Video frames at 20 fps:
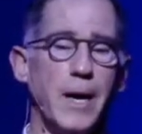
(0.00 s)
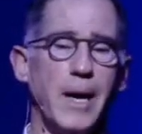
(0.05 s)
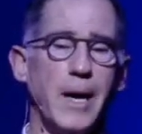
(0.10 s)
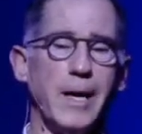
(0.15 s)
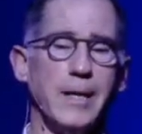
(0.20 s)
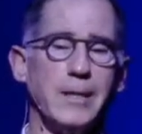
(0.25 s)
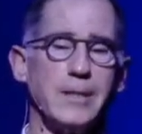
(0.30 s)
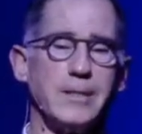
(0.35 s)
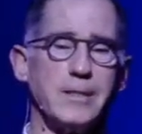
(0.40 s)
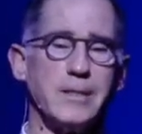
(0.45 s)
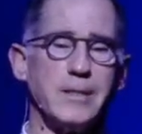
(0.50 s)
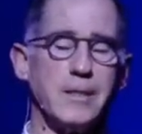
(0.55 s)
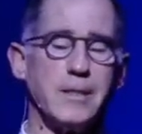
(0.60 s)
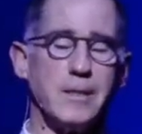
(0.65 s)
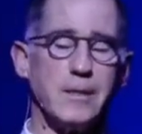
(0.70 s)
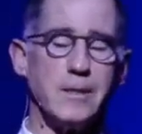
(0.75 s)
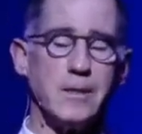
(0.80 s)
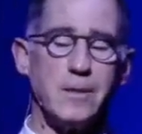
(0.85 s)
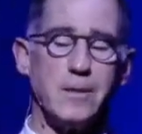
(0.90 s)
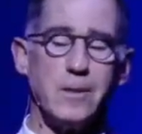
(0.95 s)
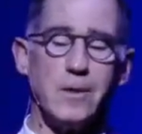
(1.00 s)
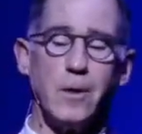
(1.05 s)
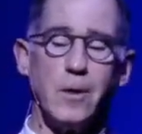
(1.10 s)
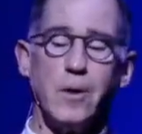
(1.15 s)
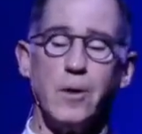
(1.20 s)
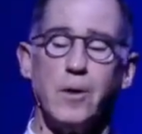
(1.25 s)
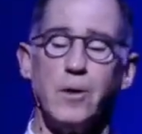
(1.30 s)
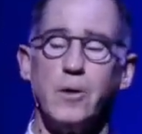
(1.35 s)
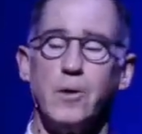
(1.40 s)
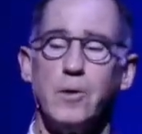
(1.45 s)
But
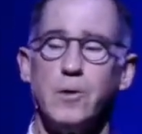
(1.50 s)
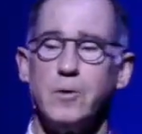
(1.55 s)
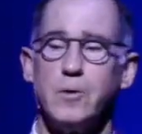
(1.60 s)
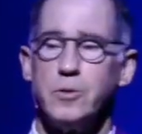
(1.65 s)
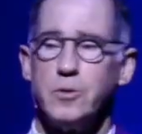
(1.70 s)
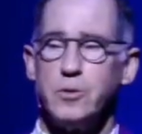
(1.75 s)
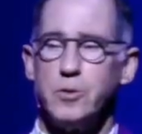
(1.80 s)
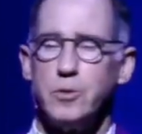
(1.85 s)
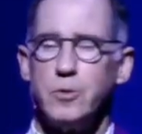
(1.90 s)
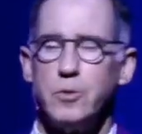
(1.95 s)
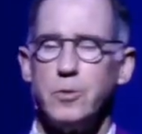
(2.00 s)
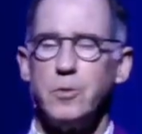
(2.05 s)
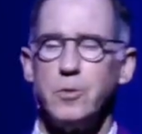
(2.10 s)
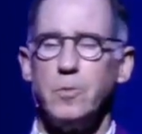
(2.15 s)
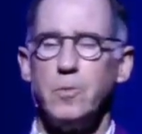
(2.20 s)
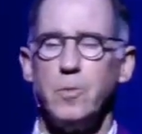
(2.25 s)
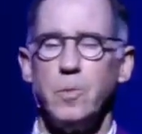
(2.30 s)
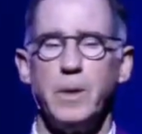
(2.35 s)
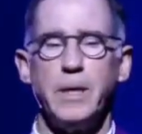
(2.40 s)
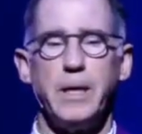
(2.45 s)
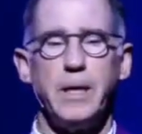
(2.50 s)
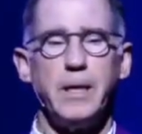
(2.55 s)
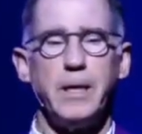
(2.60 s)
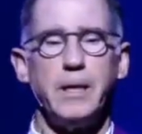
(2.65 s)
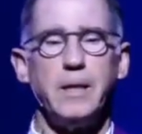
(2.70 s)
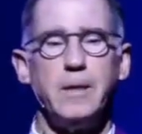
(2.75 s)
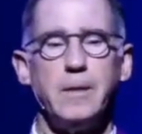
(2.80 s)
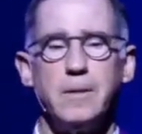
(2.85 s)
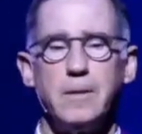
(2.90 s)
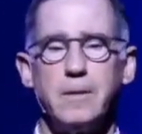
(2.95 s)
do
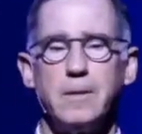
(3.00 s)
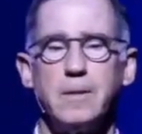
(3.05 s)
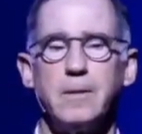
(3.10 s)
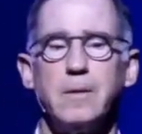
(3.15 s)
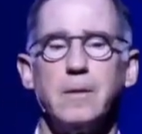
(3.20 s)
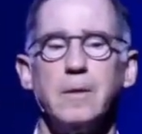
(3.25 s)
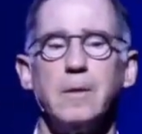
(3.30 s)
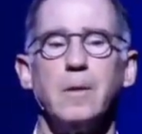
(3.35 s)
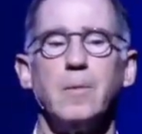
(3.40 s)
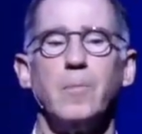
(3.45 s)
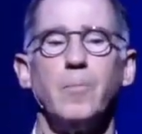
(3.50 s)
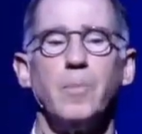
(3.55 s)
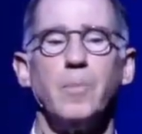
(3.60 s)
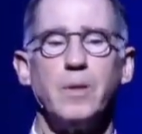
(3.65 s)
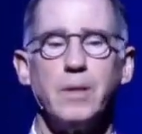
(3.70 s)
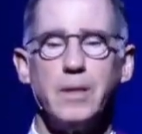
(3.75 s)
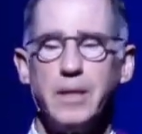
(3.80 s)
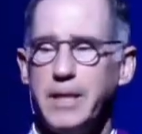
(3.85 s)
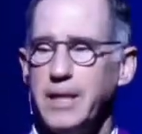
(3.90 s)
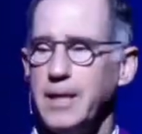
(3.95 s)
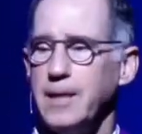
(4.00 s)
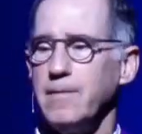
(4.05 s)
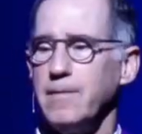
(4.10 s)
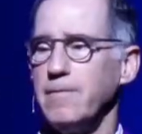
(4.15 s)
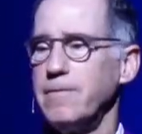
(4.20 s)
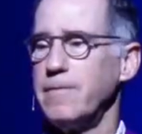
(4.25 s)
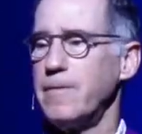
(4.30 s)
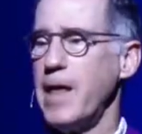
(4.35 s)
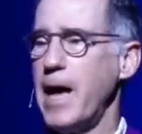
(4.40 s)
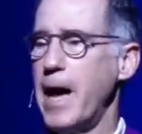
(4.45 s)
we
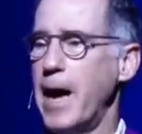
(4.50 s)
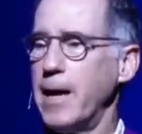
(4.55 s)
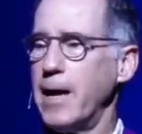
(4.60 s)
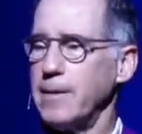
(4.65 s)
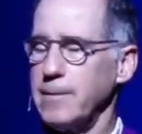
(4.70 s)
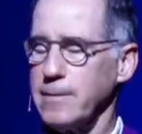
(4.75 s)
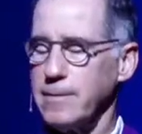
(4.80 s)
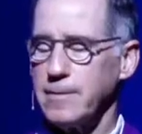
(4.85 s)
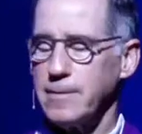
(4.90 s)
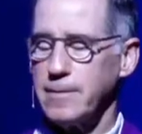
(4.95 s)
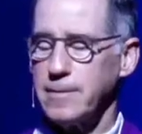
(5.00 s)
believe that?